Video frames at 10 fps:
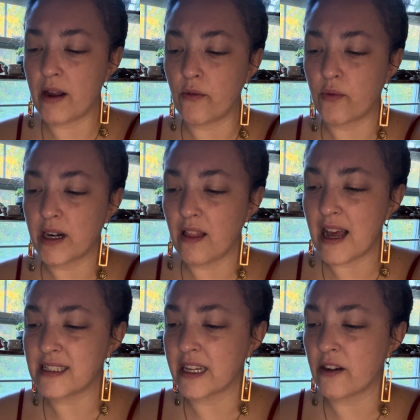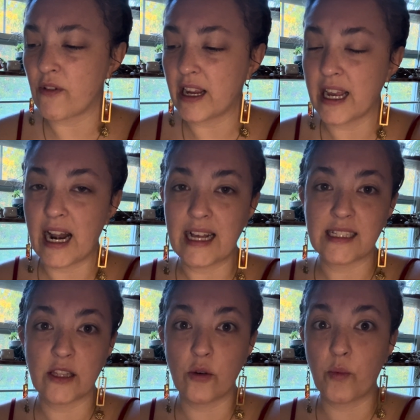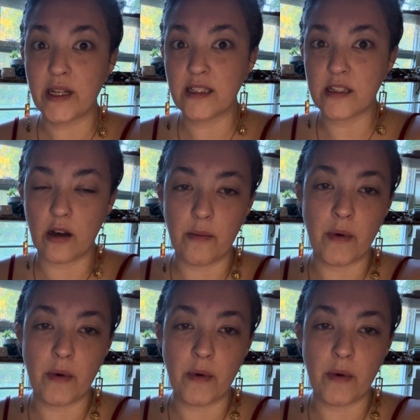realizing and recognizing the wisdom,